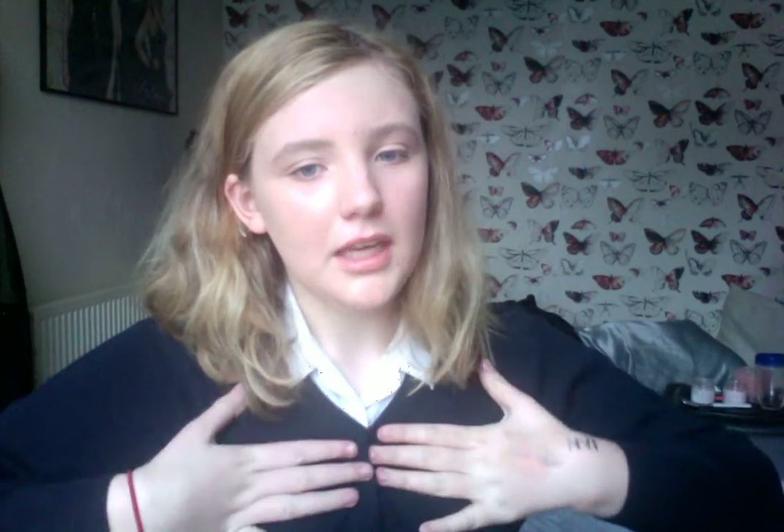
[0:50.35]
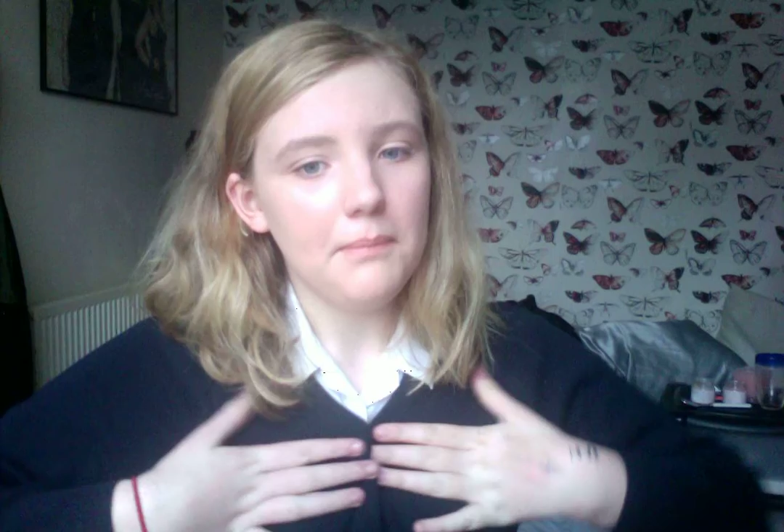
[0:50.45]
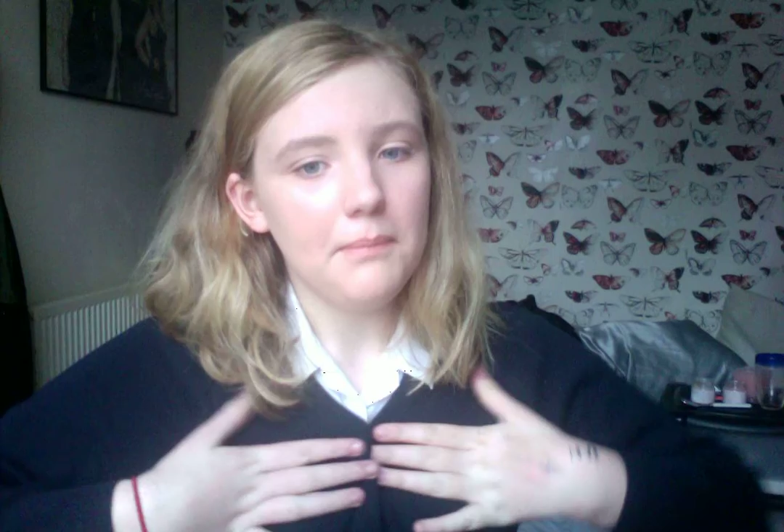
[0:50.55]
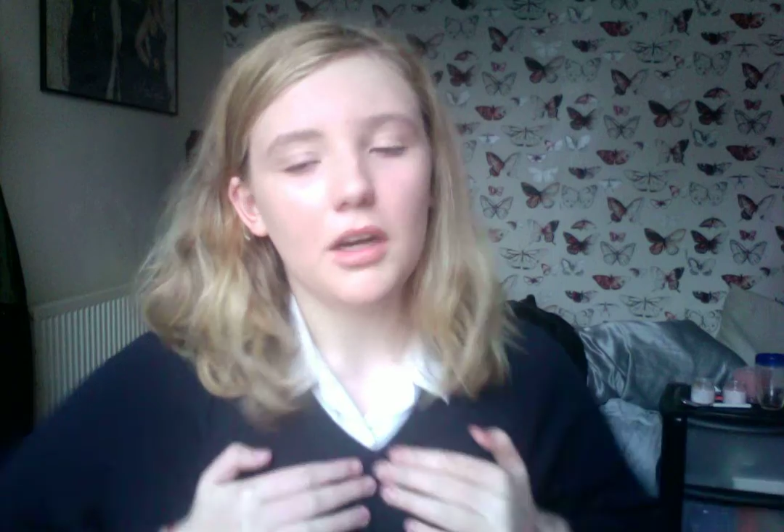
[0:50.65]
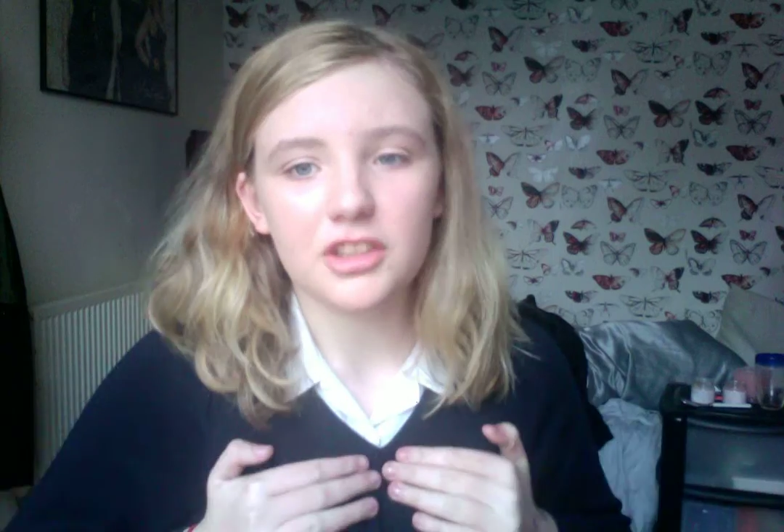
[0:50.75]

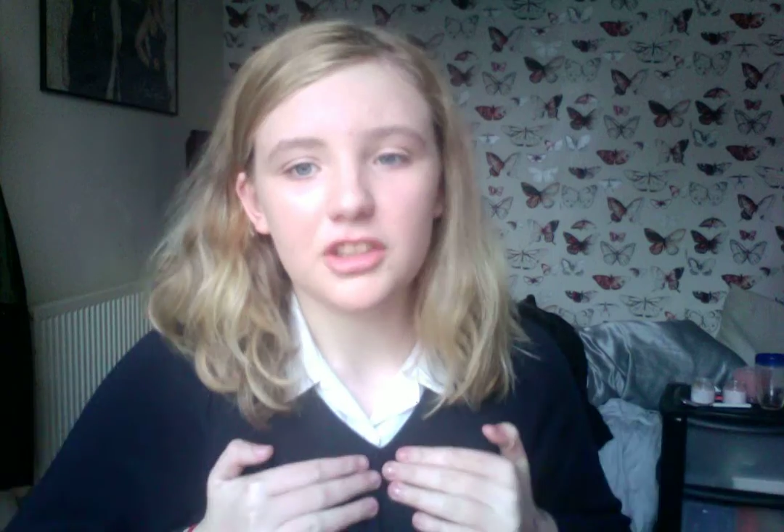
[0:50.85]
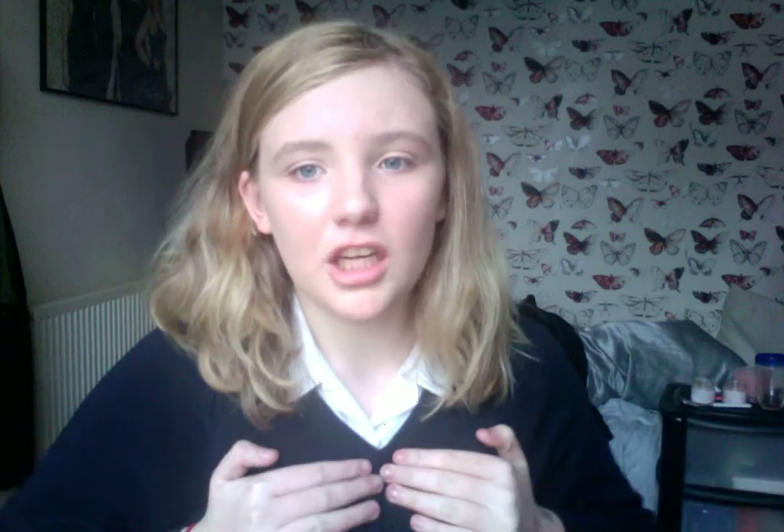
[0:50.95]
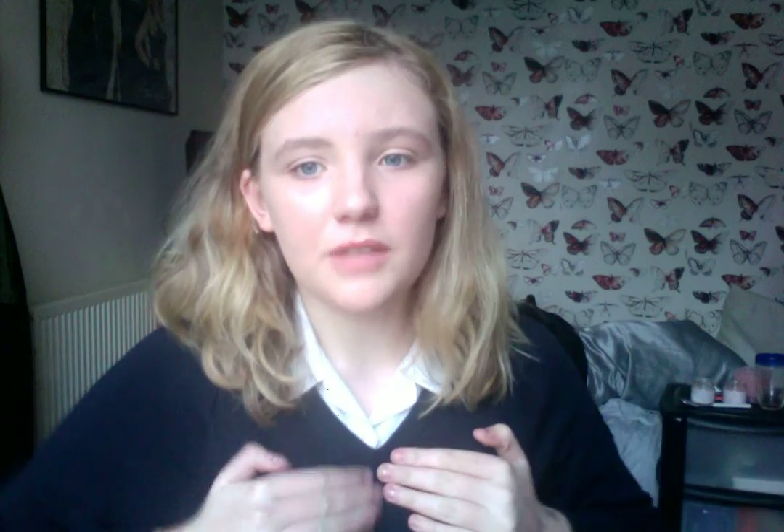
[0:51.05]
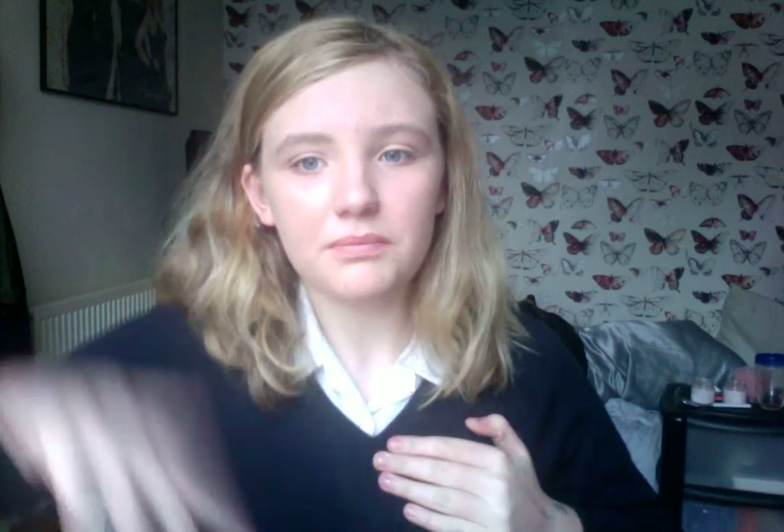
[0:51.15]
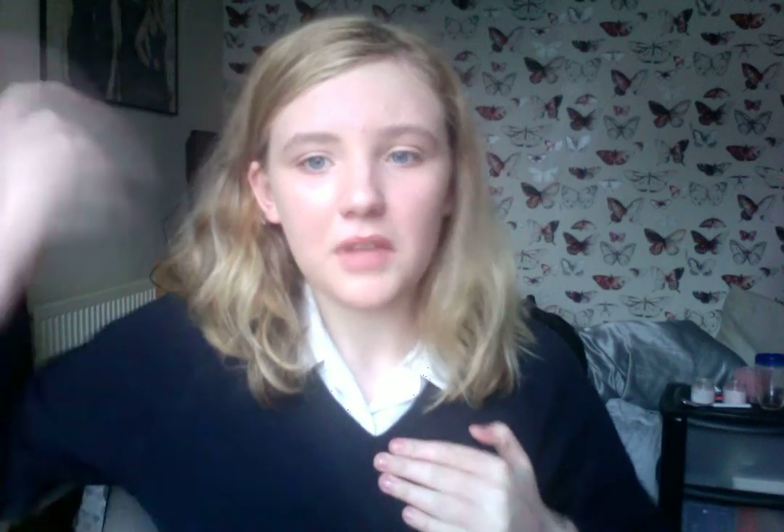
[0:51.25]
my
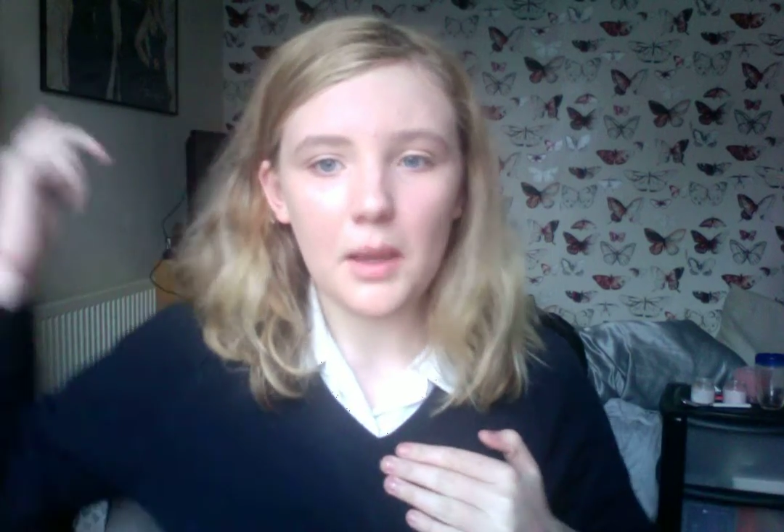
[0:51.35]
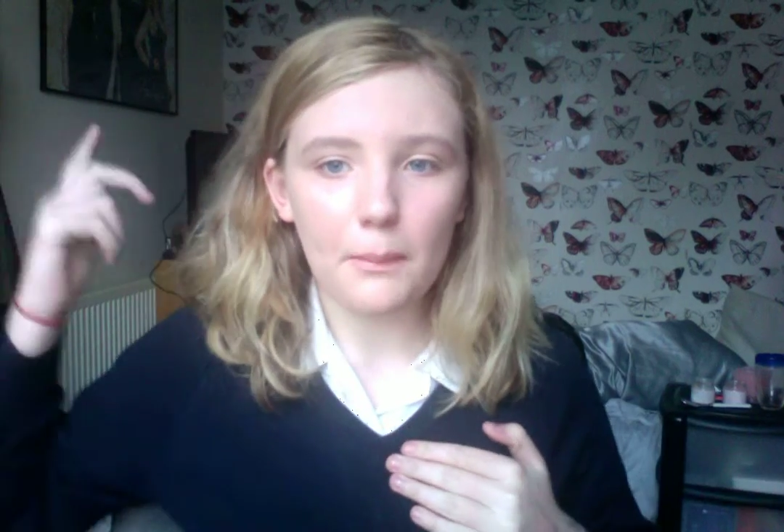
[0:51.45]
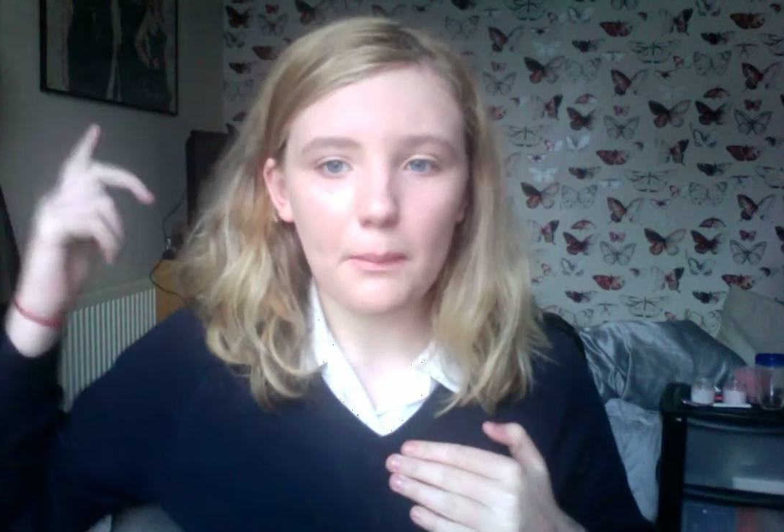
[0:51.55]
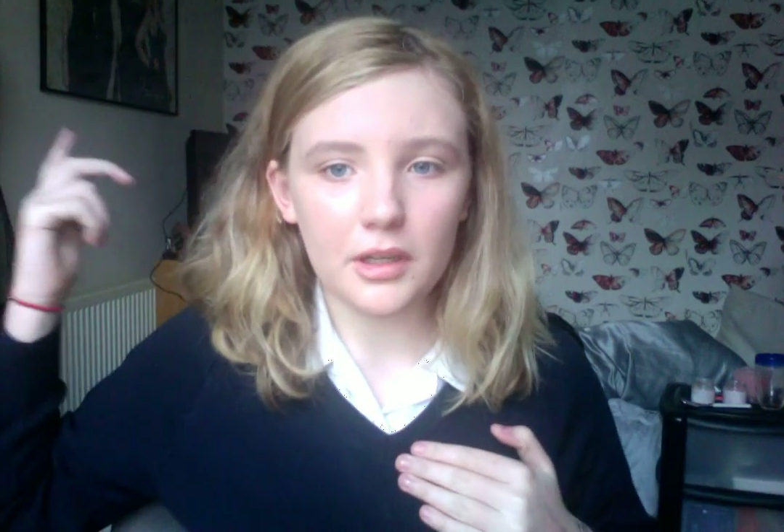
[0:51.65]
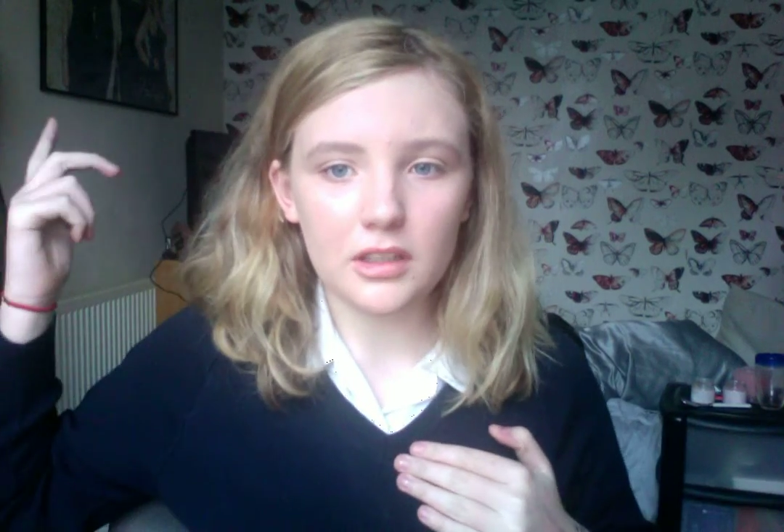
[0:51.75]
show
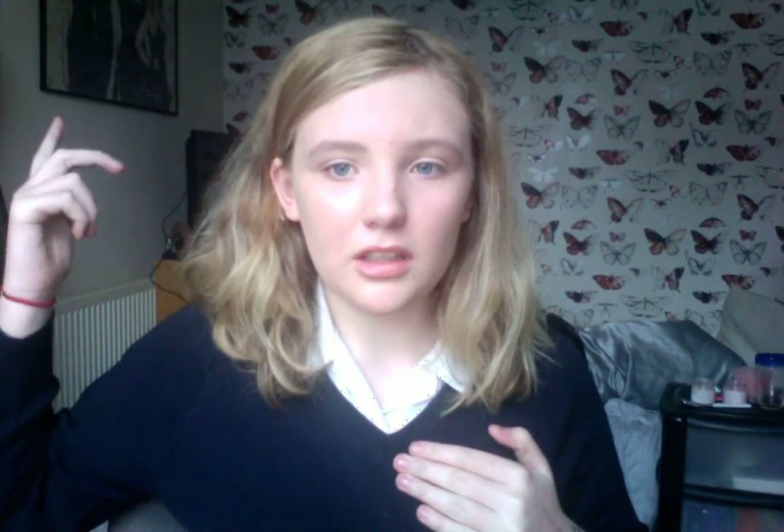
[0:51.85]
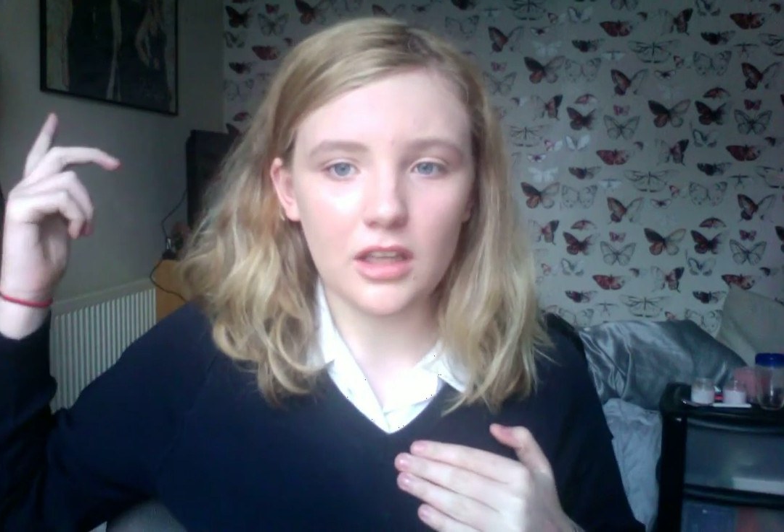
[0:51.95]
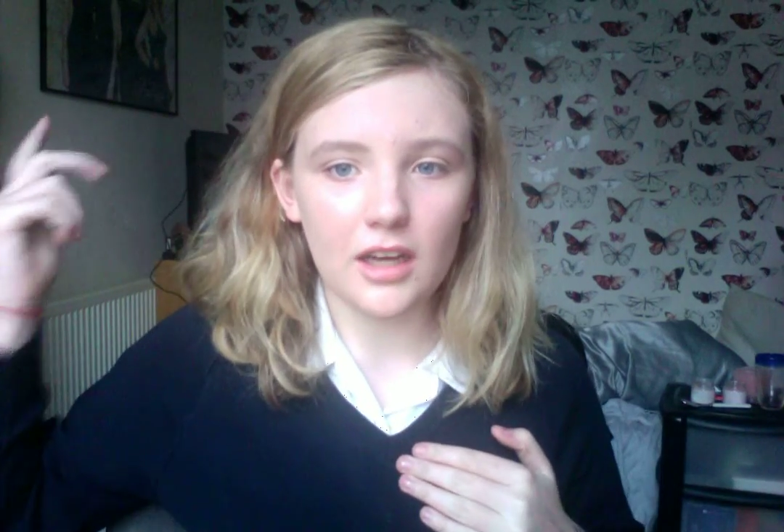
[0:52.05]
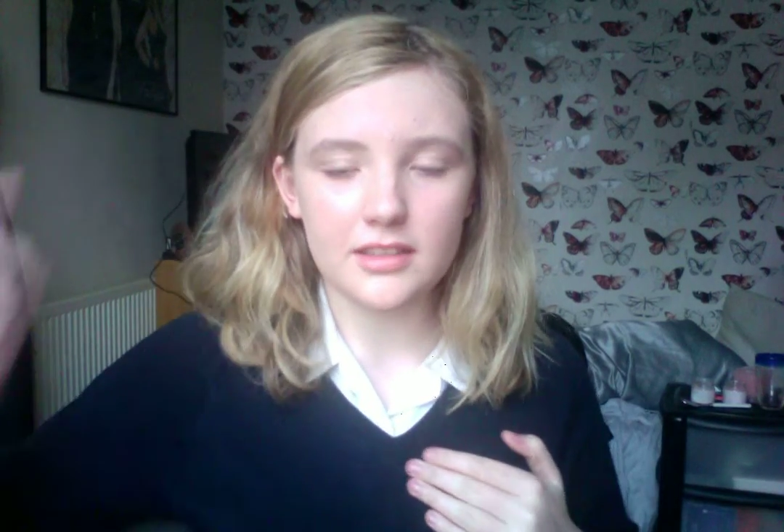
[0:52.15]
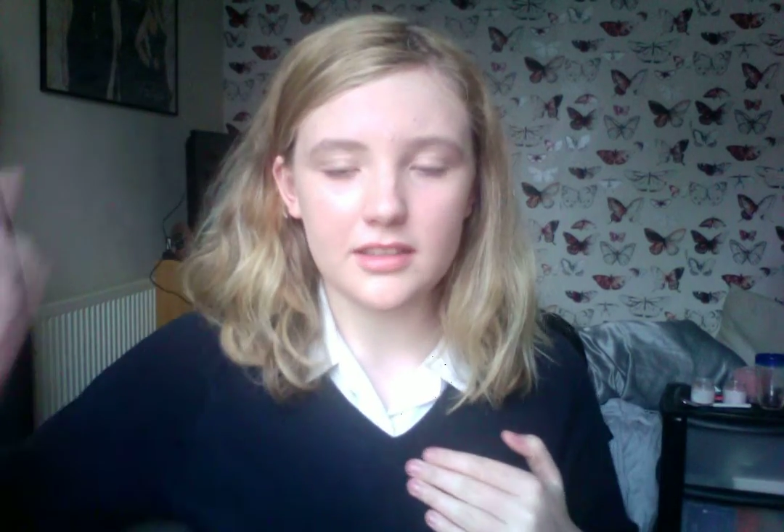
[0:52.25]
Pretty Little
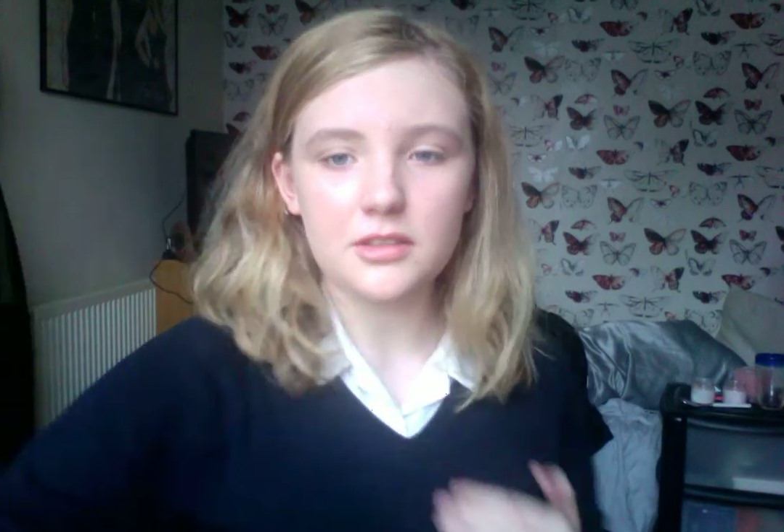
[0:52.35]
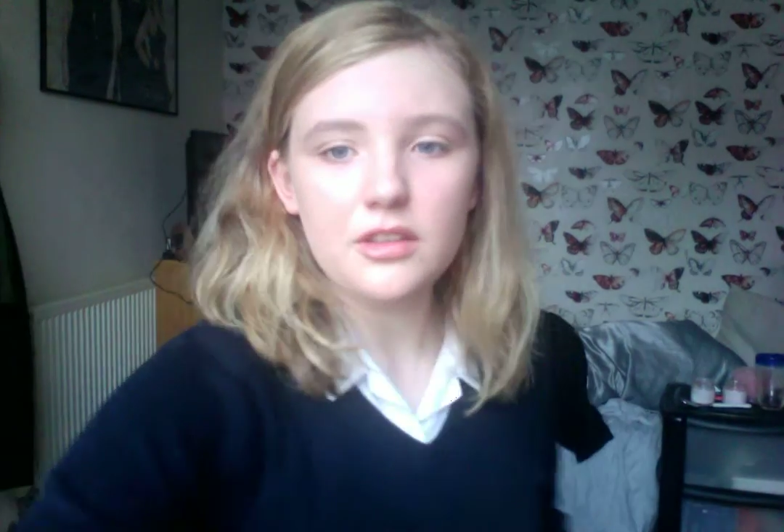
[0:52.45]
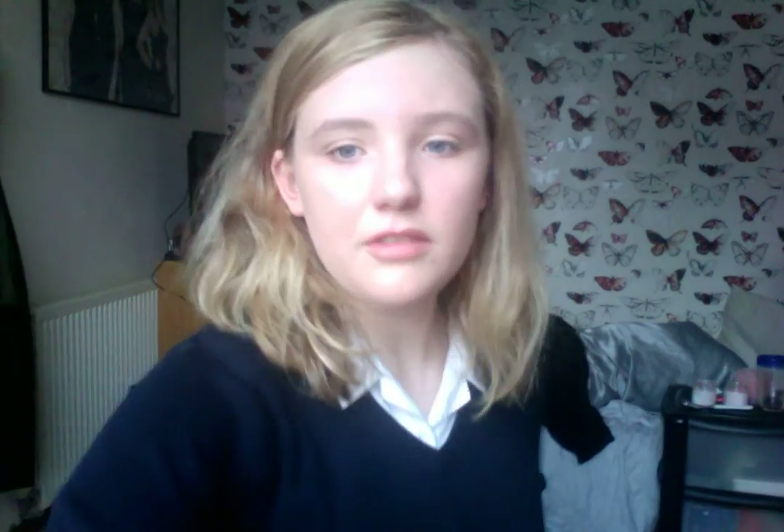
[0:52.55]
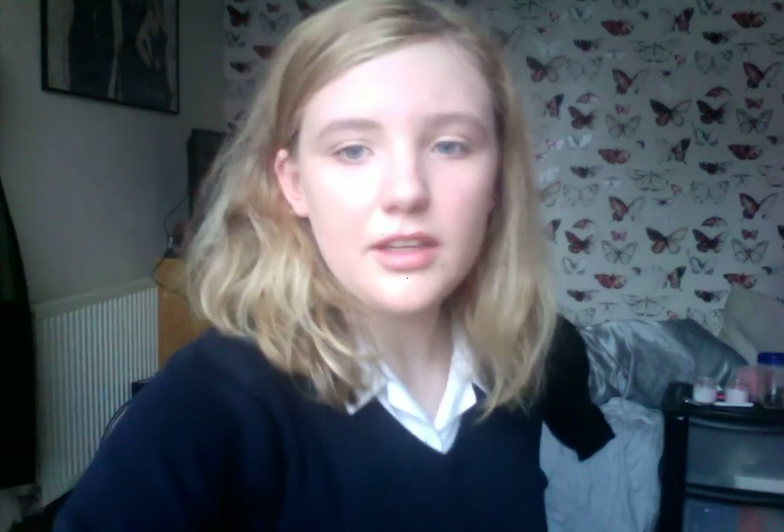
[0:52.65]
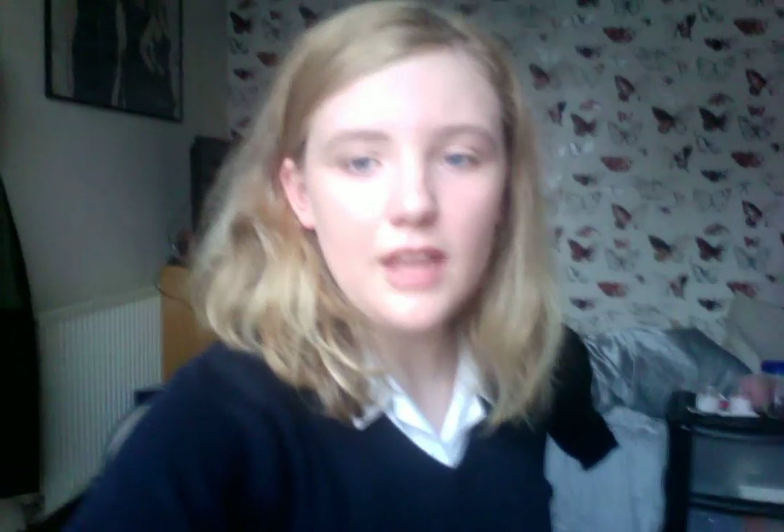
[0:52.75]
Lies is
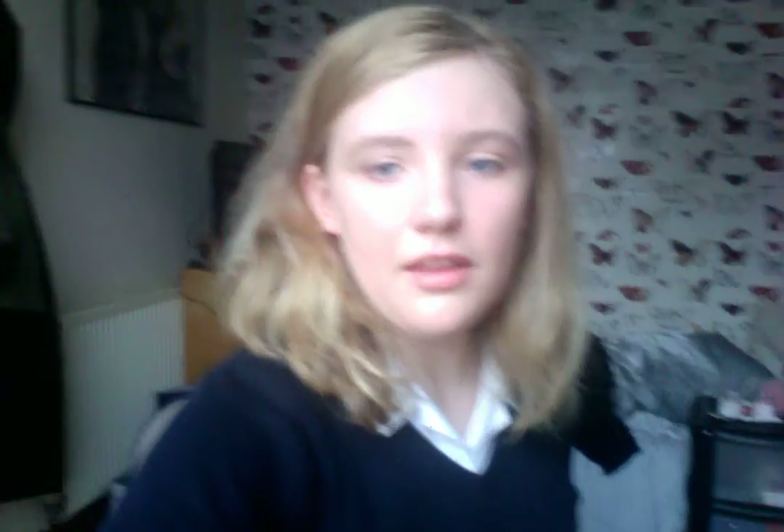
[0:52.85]
doing right now.